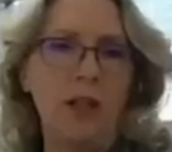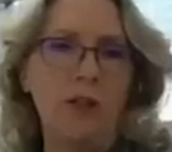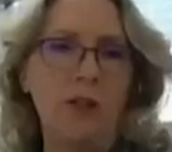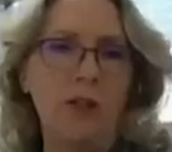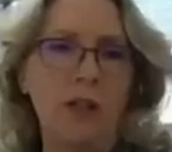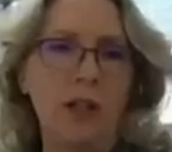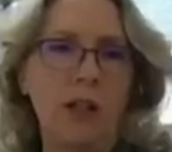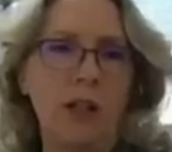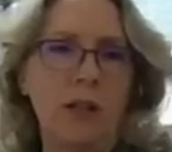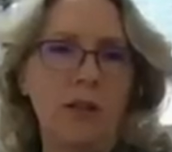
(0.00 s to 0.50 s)
you
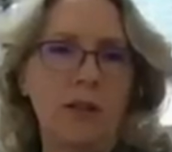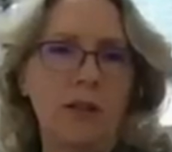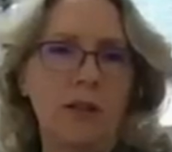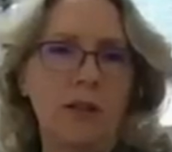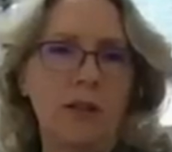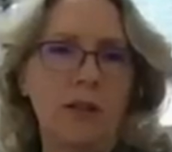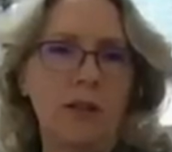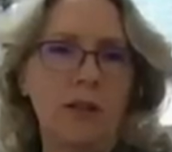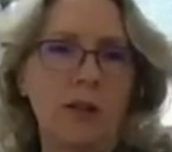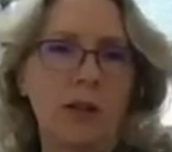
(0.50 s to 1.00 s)
tell us
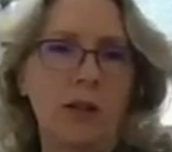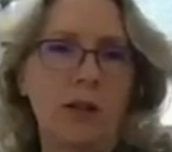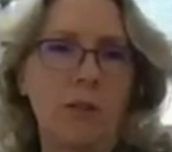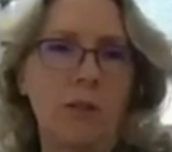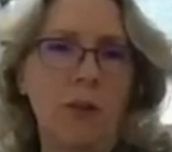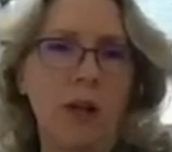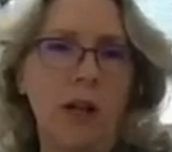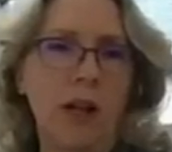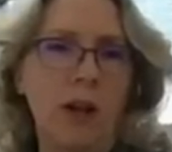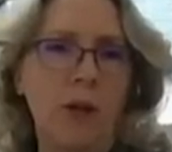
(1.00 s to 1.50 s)

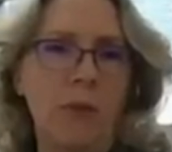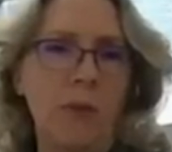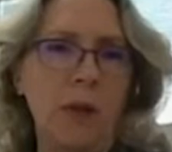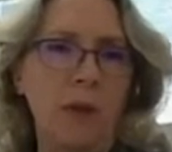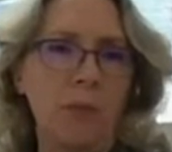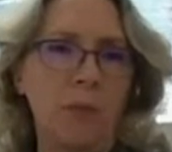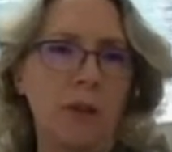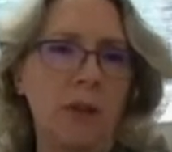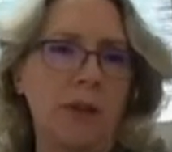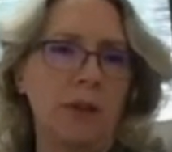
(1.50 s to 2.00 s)
how
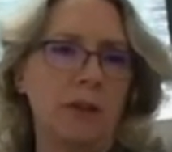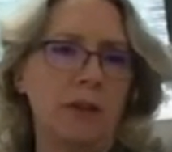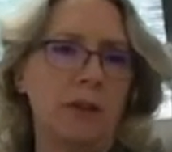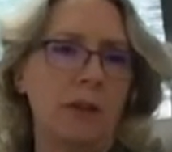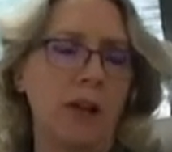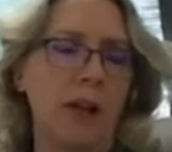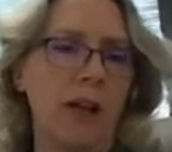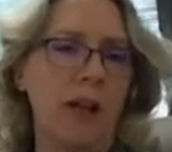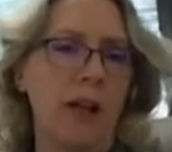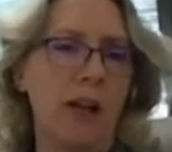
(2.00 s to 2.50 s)
people are,
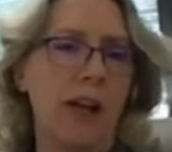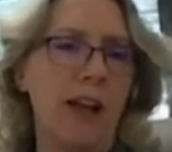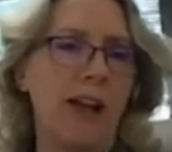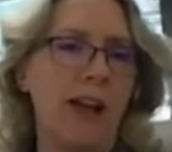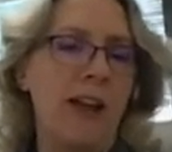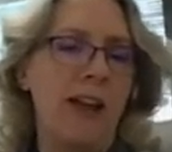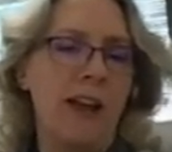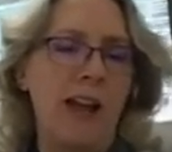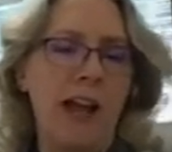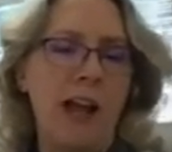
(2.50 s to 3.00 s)

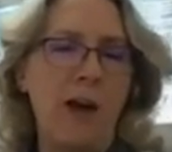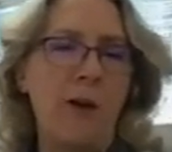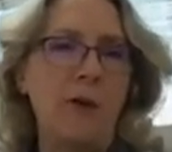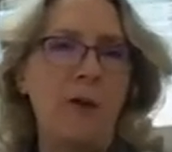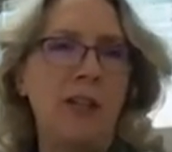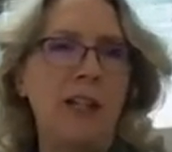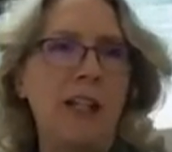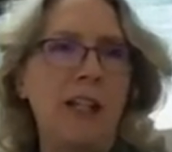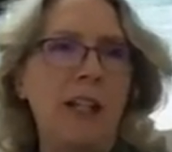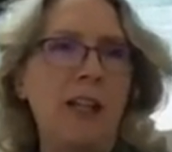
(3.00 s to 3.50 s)
how
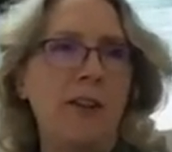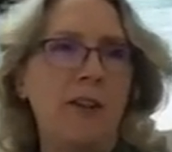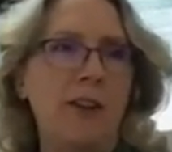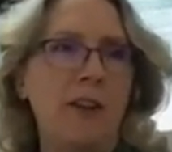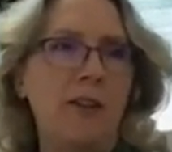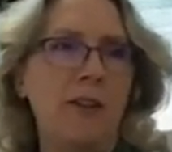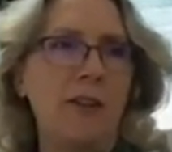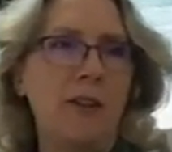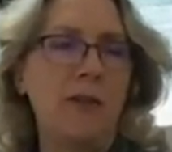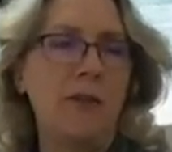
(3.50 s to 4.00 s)
the
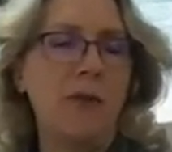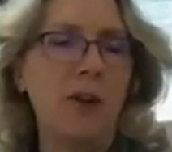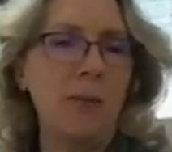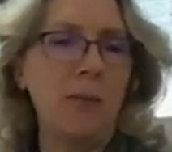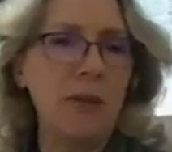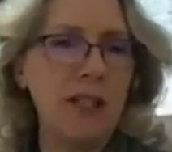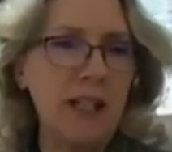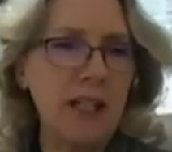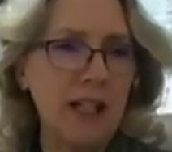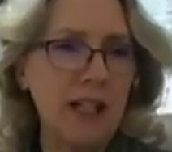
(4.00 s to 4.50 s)

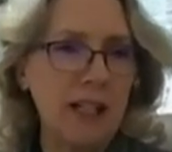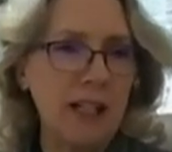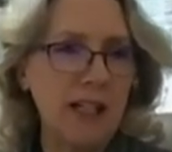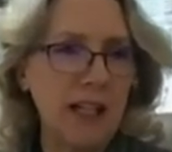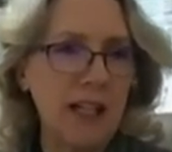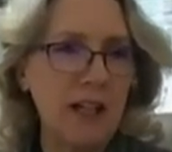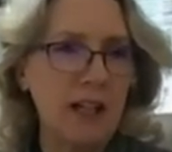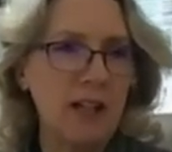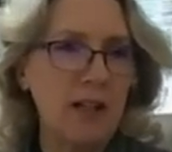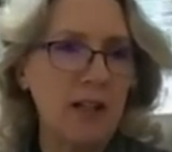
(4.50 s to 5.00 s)
pharmacies
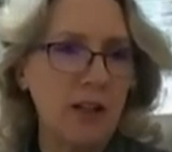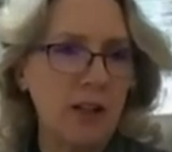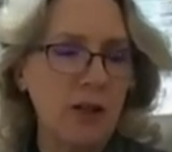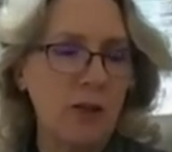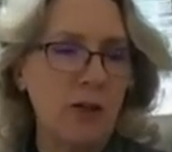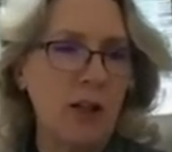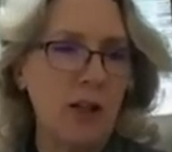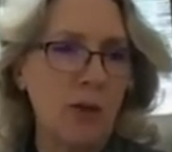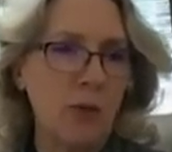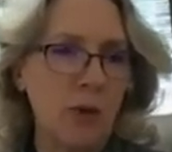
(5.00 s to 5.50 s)
and, you
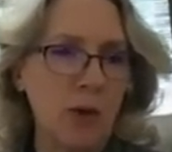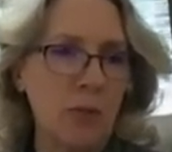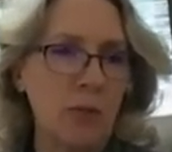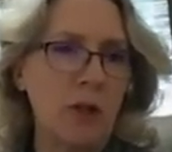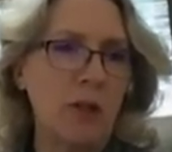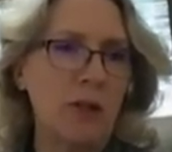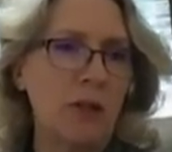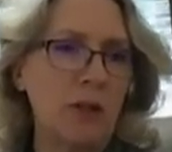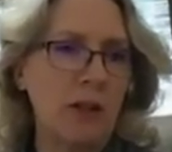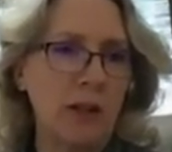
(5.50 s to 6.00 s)
know, like
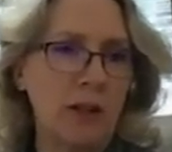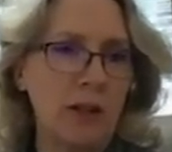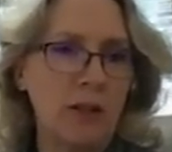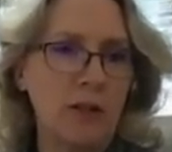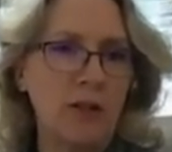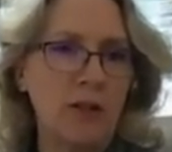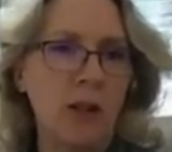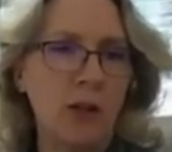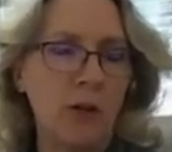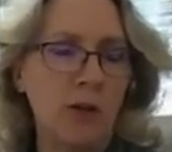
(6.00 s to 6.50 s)
Walmart
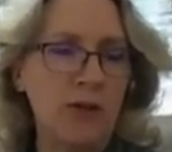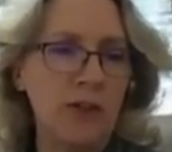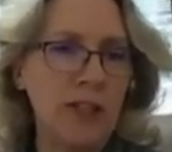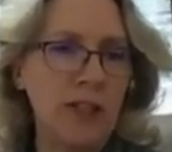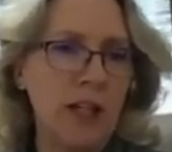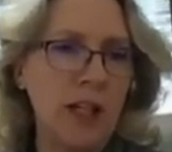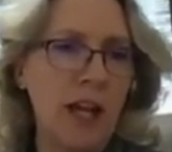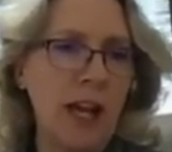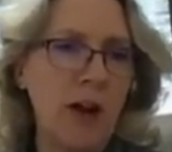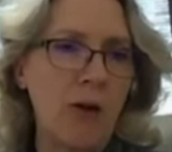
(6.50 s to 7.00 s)
and
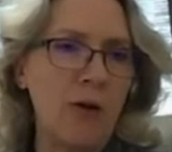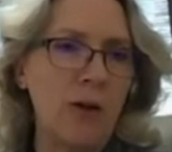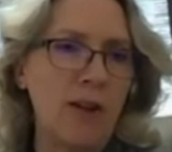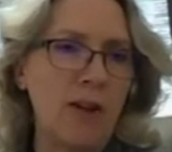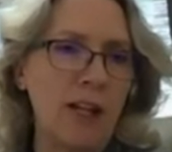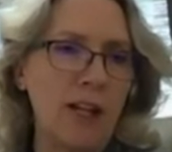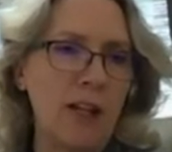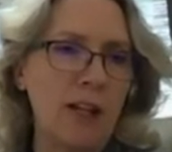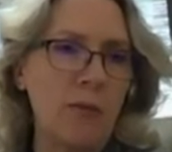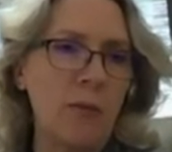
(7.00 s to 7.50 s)
QFC, how are
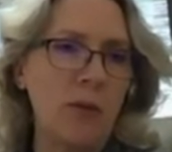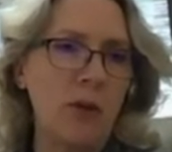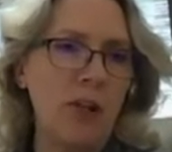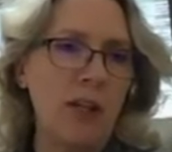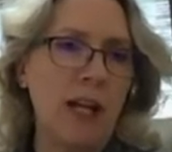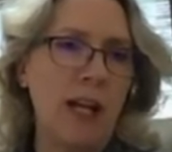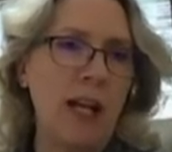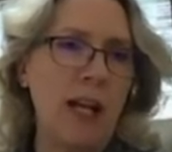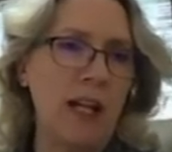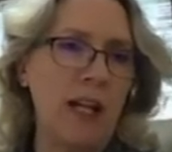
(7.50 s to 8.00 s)
they
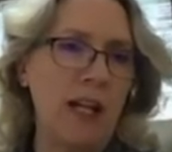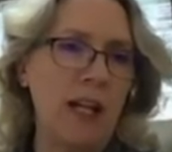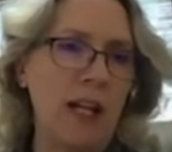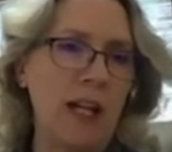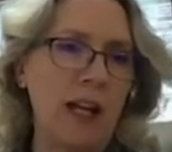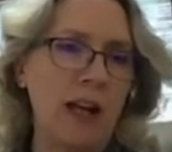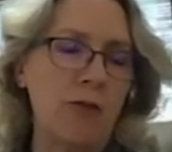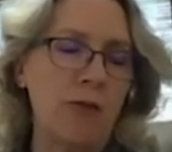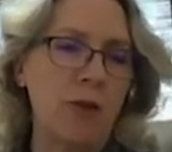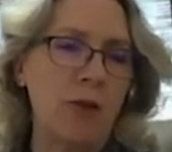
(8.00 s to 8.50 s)
communicating and
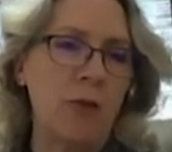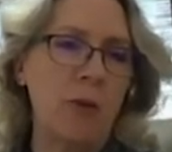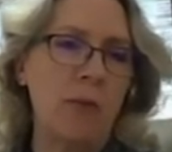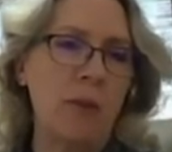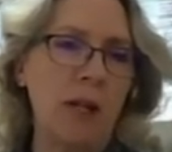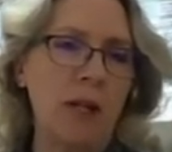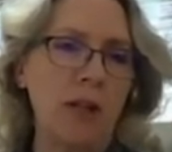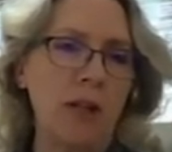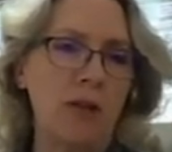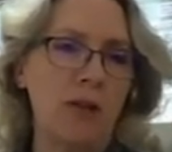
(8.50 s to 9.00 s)
how are we
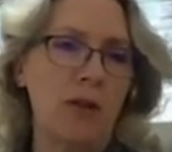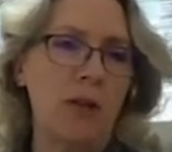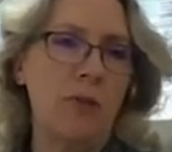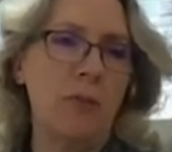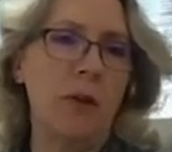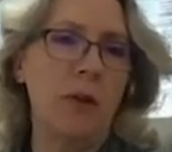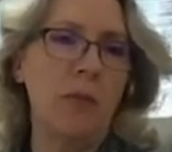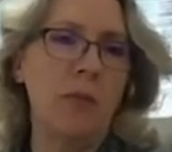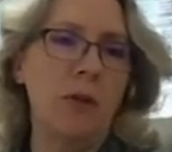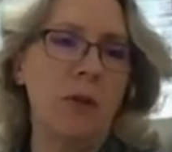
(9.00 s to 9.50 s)
making sure that
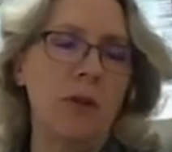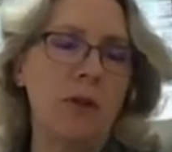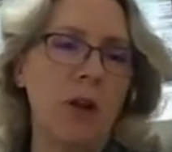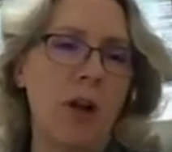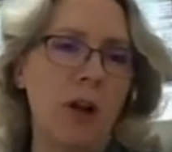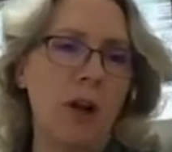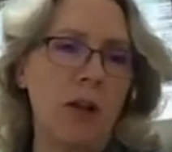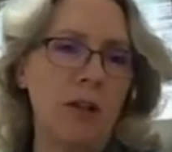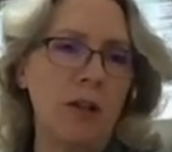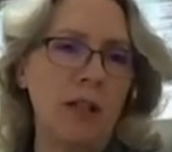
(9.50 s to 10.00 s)
people are
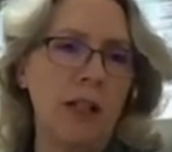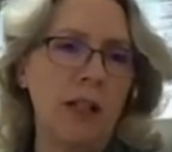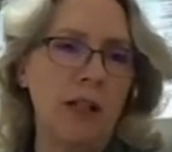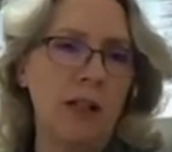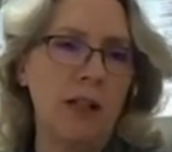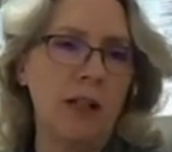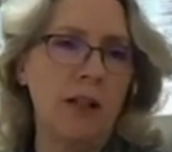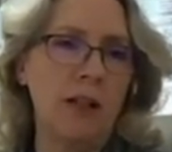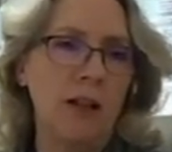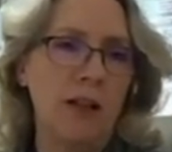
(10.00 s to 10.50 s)
not
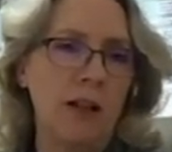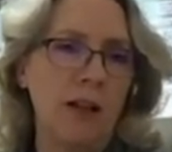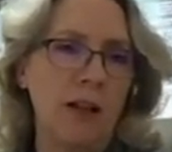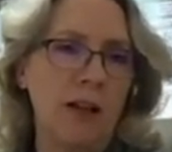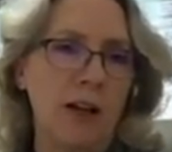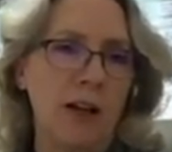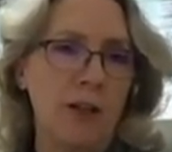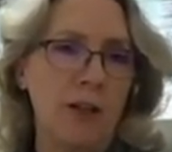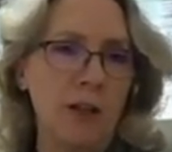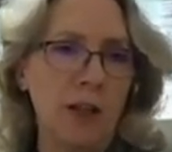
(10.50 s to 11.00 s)
getting
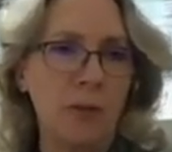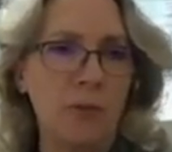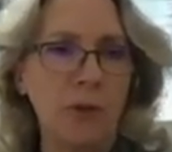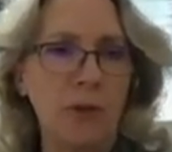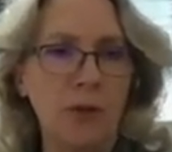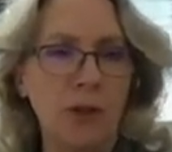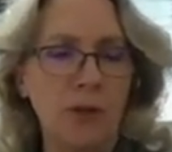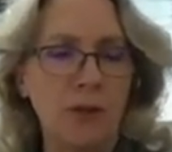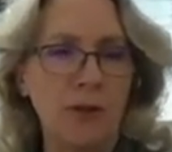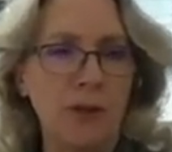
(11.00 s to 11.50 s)
a double
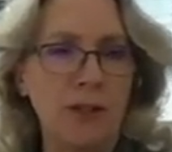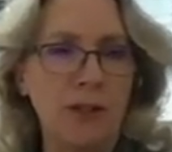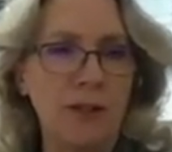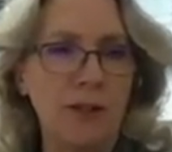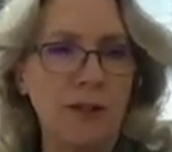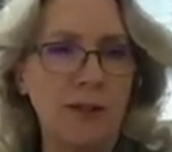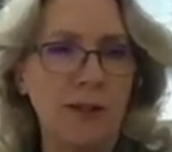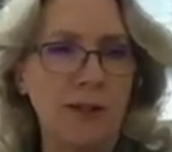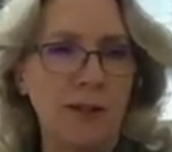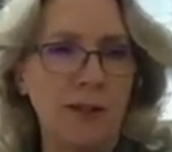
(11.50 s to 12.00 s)
dose?
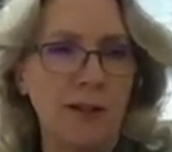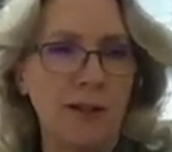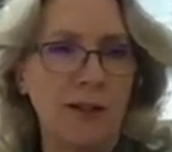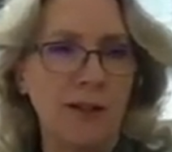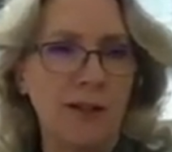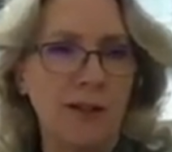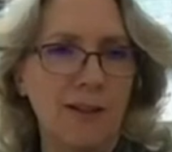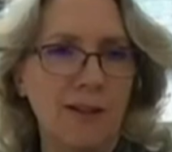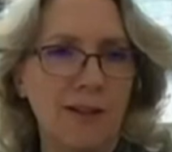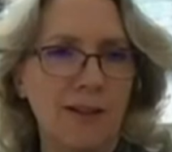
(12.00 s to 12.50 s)

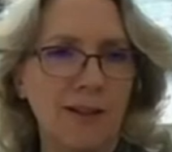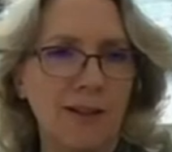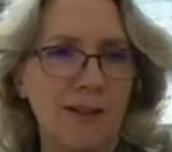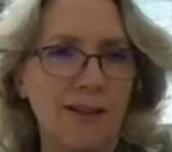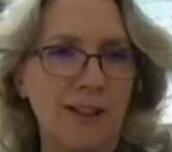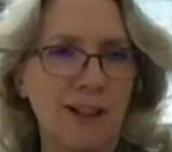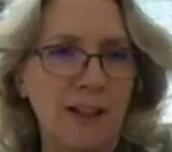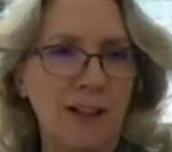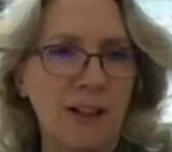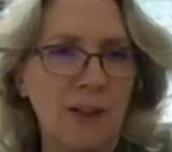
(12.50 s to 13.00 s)

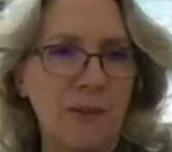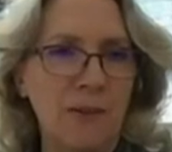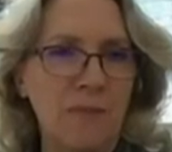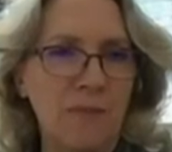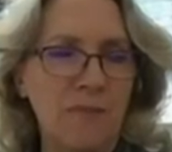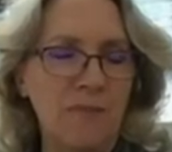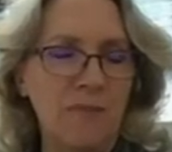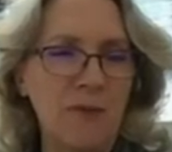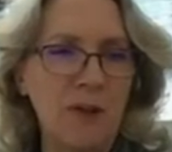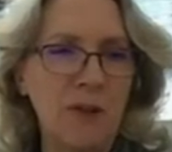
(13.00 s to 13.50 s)

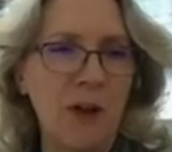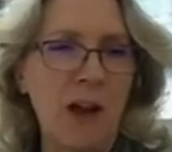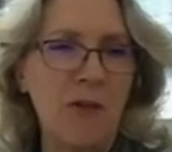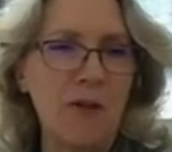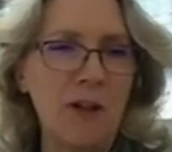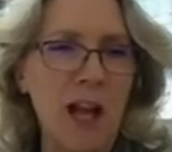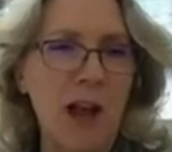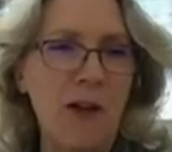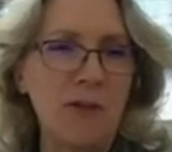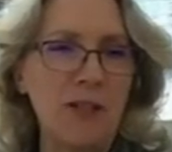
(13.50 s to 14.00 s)
So
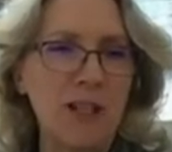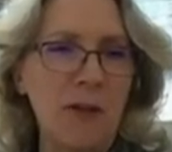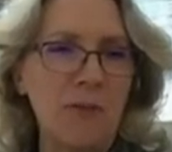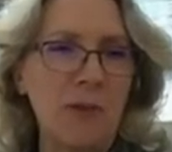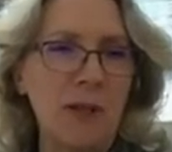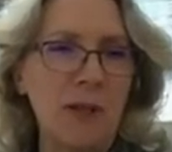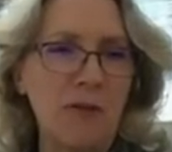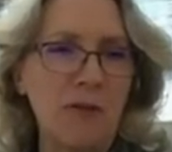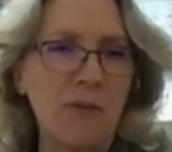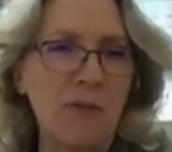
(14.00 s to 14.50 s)
how is that
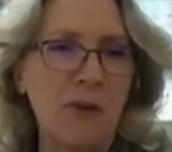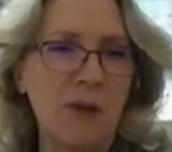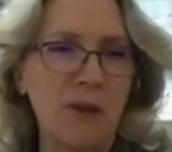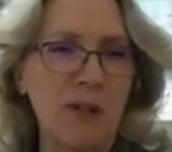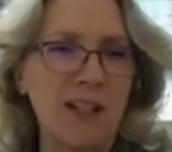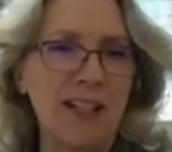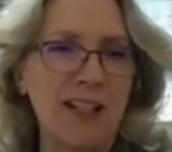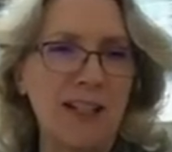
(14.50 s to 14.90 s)
being reported?